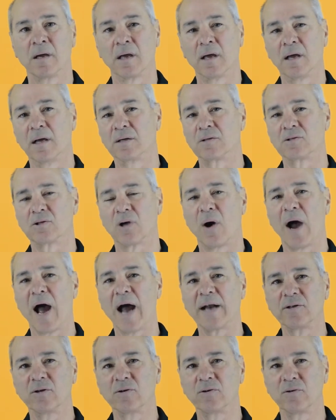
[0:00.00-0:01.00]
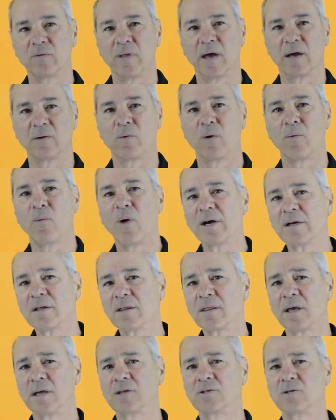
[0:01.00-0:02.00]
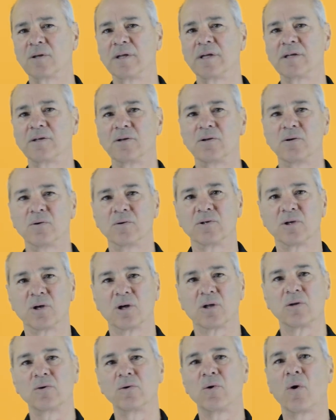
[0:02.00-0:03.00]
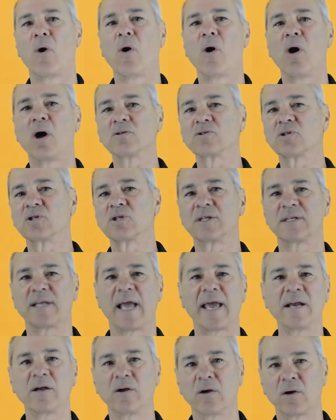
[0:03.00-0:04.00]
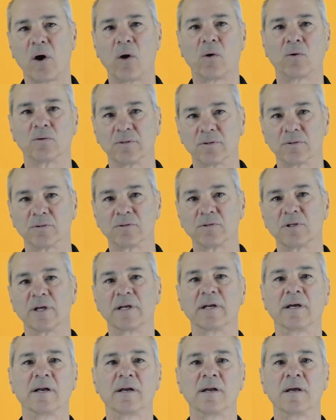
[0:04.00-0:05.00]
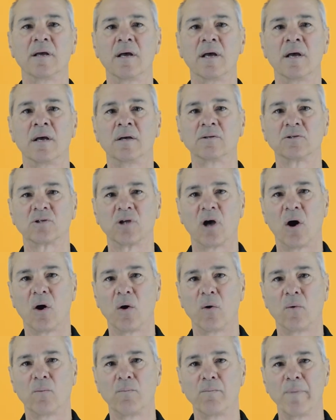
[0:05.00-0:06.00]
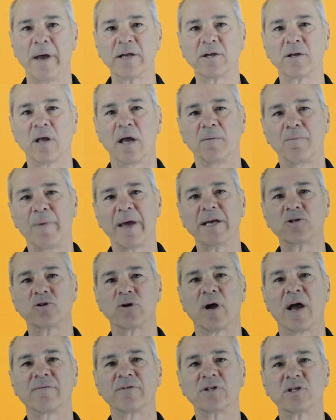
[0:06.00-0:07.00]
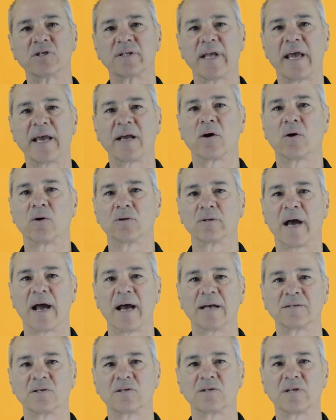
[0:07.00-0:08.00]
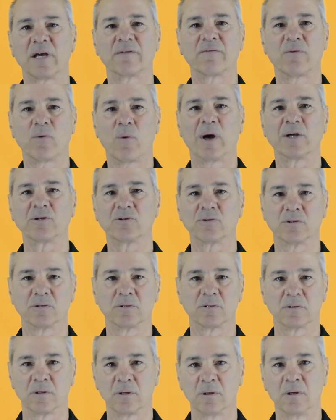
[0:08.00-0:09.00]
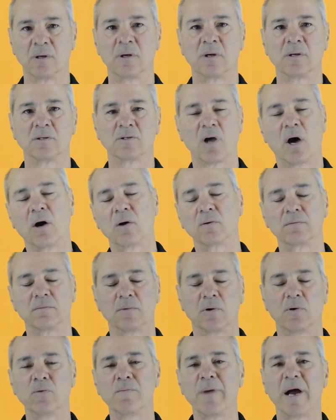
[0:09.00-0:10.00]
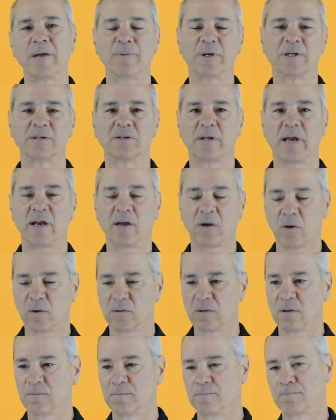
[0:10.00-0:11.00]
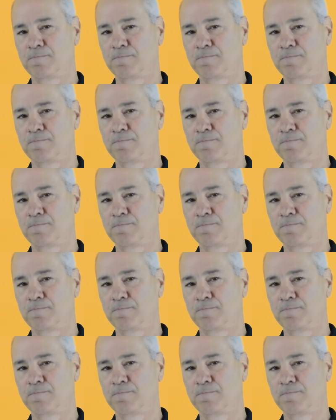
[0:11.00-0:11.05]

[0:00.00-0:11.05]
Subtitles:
Okay, so how do you do that? Well, one of the things you need to do is include all stakeholders in it. So make sure every stakeholder has a set of questions. So who might be a stakeholder?